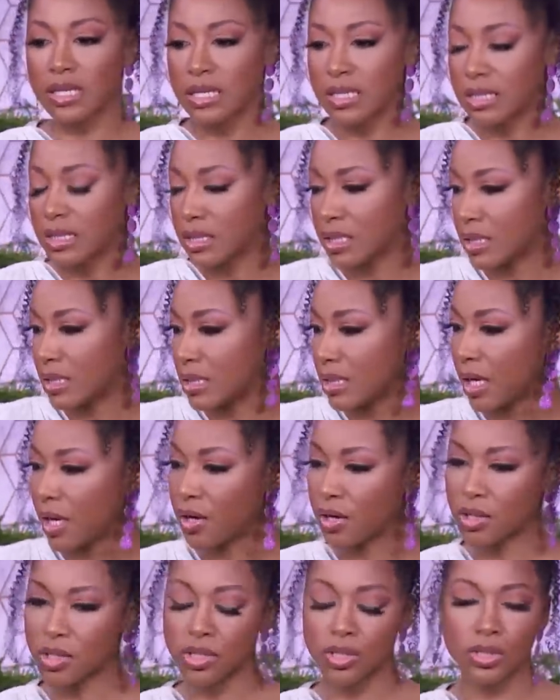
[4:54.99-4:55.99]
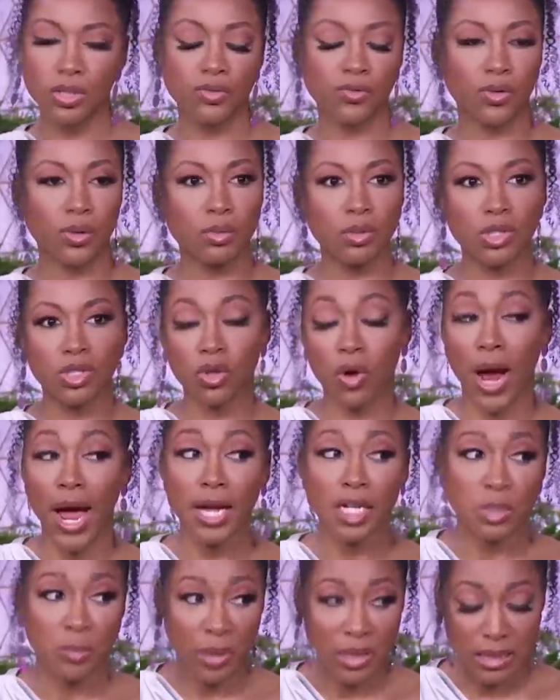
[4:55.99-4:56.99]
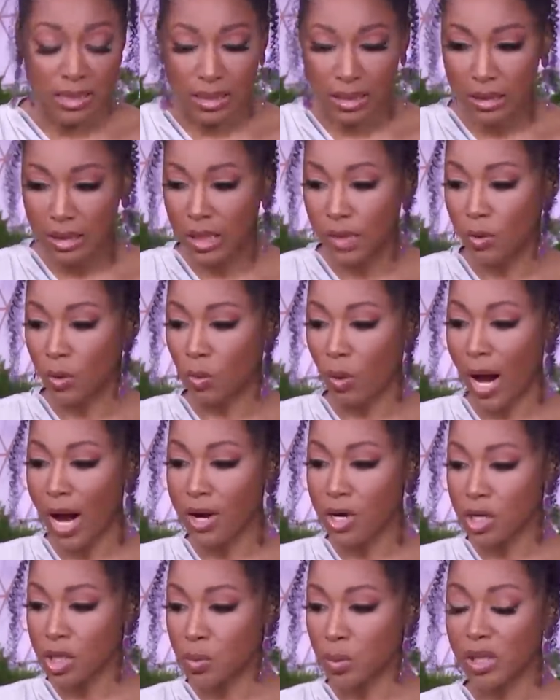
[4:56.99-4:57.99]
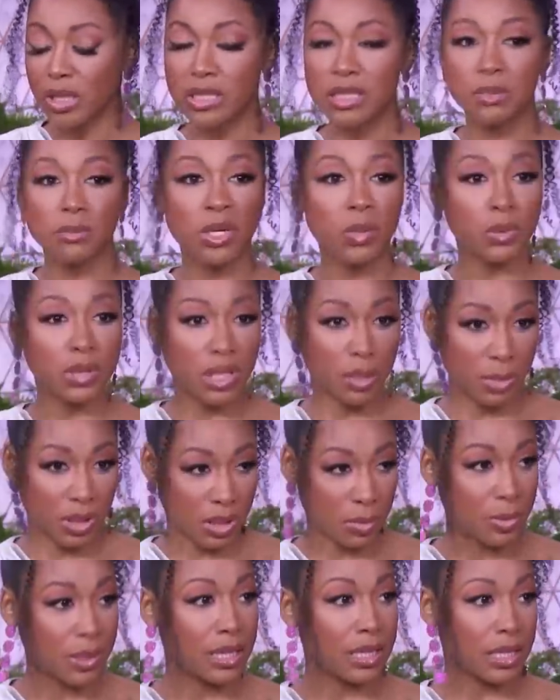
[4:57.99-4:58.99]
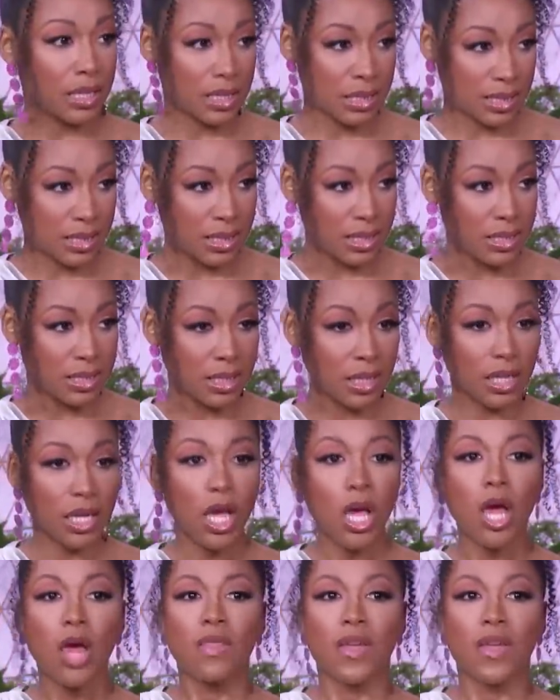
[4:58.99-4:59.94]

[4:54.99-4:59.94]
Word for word: these, these characters from scratch, basically, the writers, we get to meet with them at the beginning of the season.